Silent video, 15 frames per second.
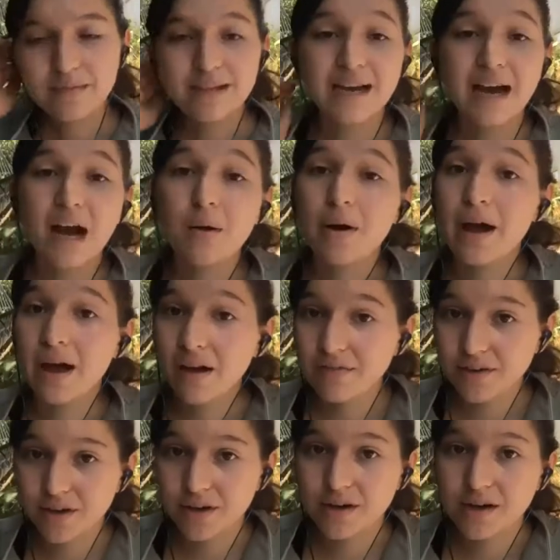
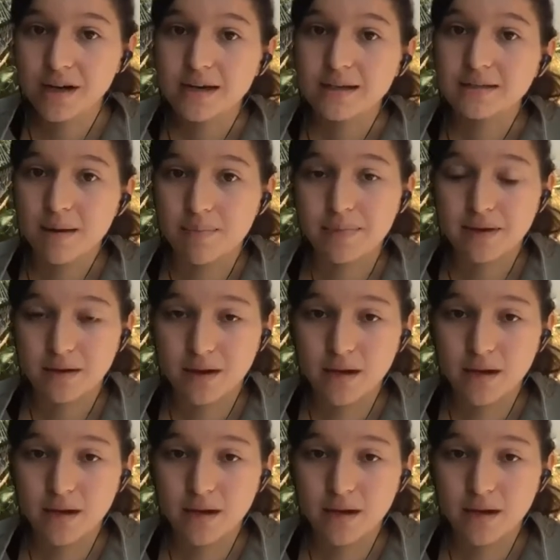However, something